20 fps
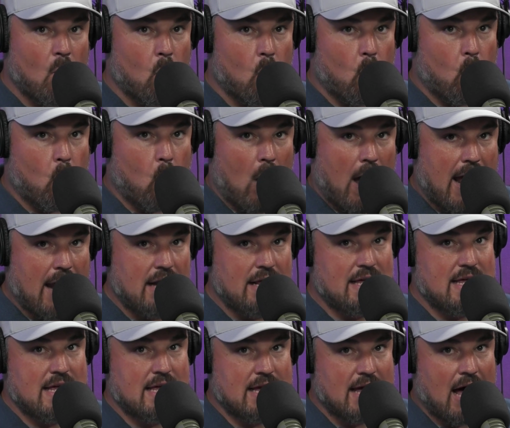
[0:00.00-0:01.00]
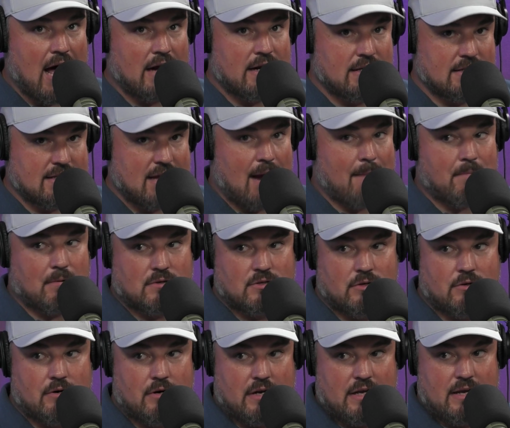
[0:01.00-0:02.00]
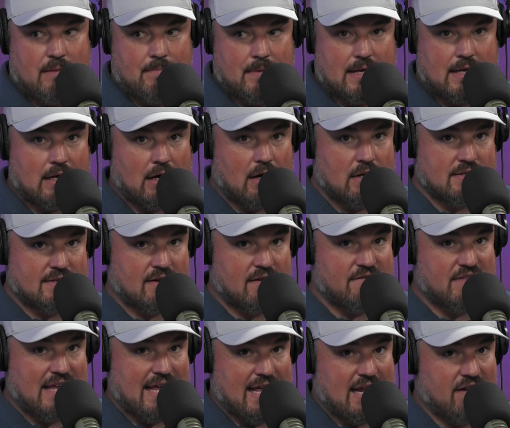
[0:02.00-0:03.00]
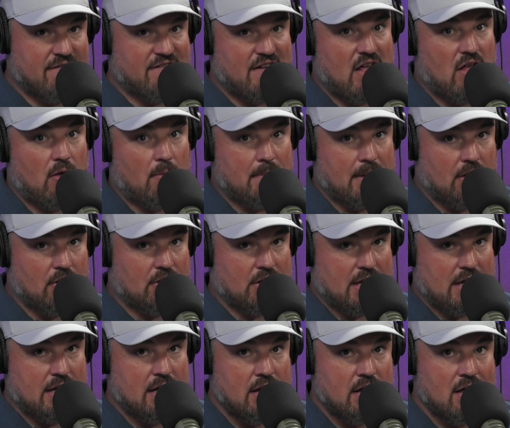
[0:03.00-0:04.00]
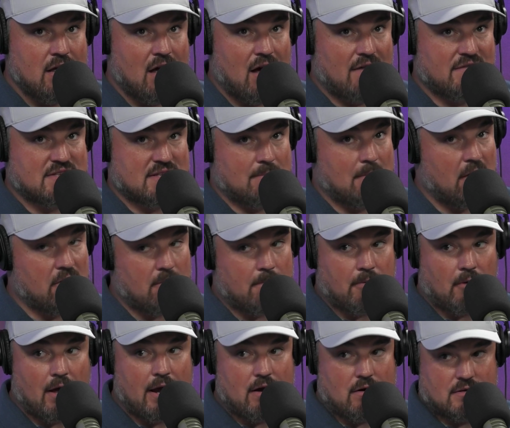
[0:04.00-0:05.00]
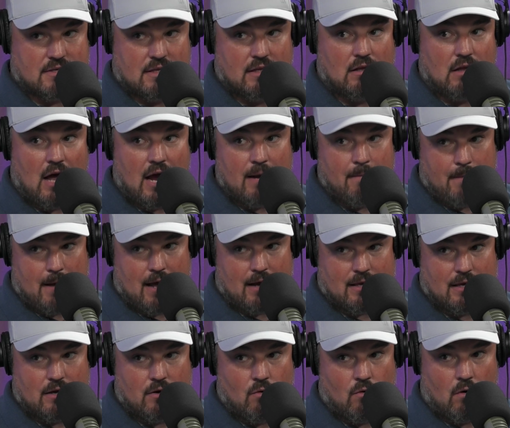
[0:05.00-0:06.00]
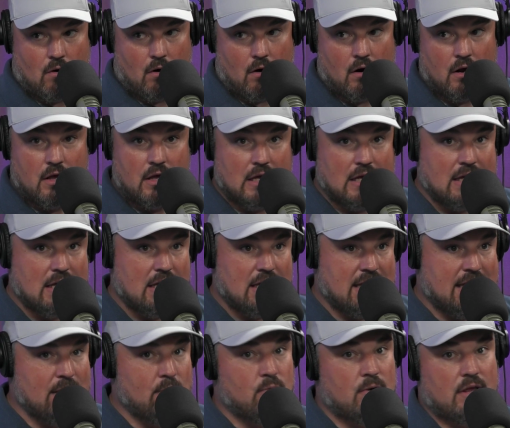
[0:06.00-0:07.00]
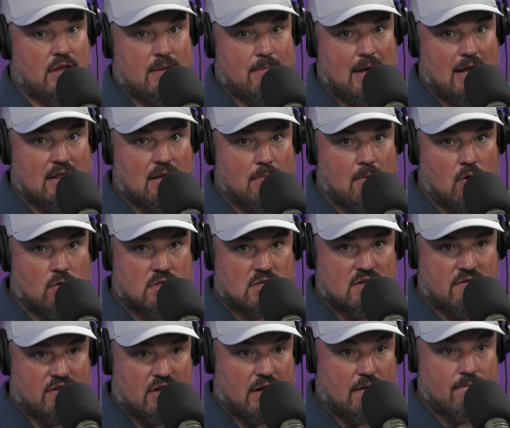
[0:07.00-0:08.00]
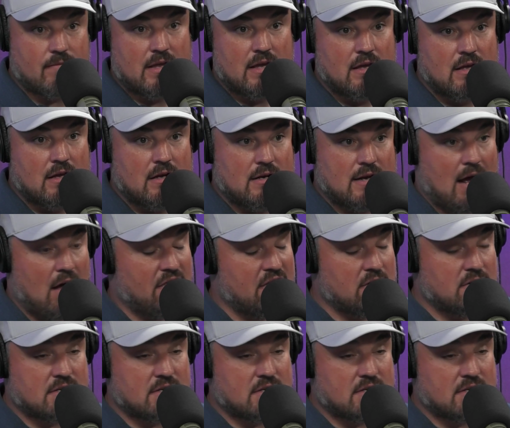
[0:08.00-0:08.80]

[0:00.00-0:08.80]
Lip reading: when he got his opportunity because of the inavailability of some other players in the linebacking core, he really made the most of it. Now they're